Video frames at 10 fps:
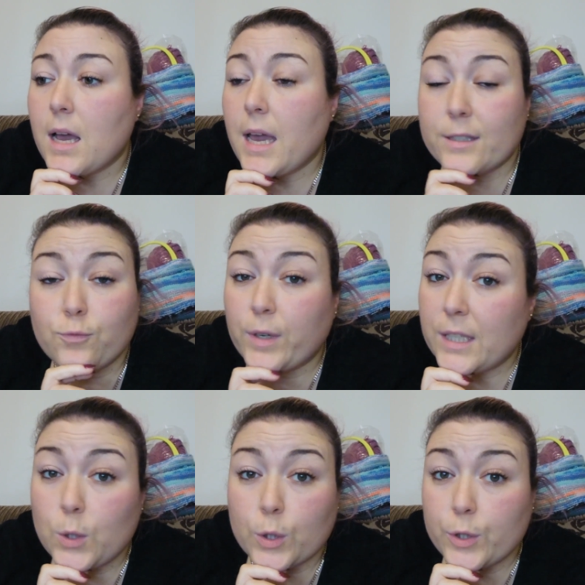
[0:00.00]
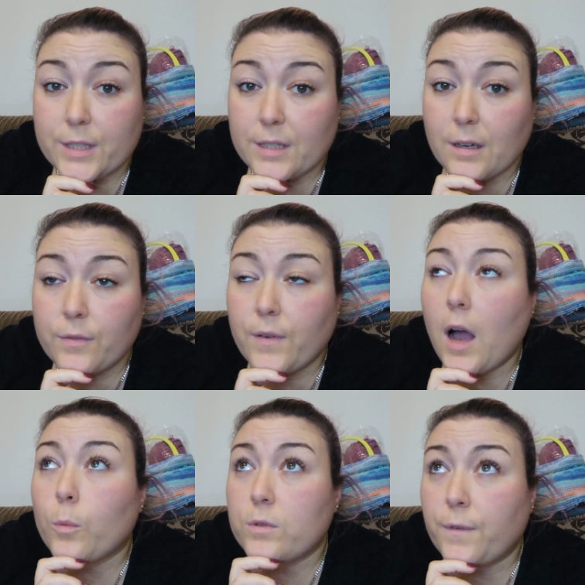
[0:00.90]
It's really not good enough.
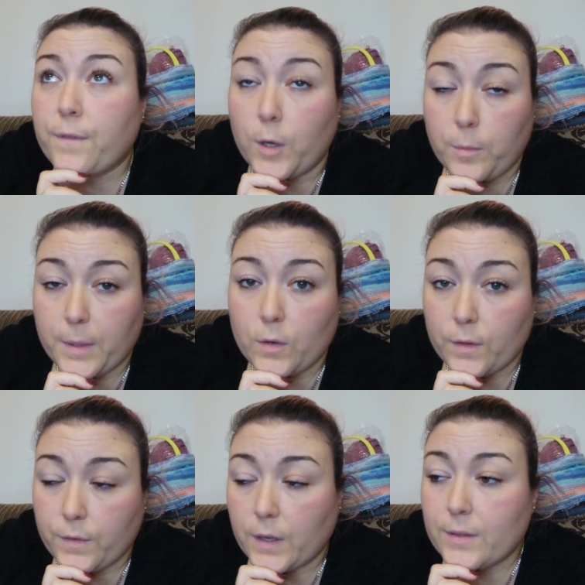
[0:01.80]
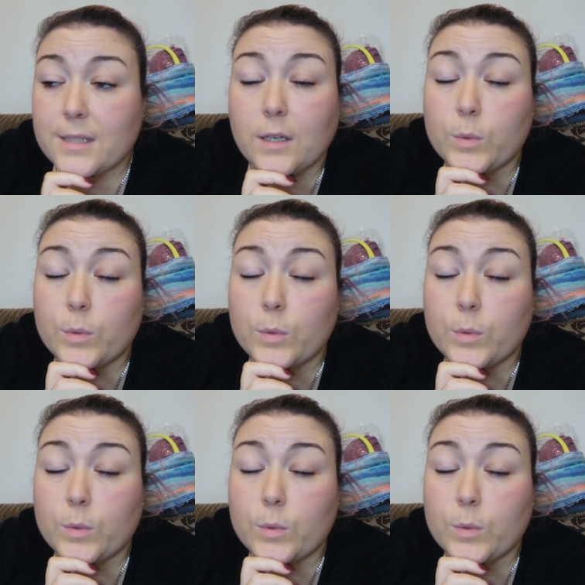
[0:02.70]
I was fuming on the phone. I said, I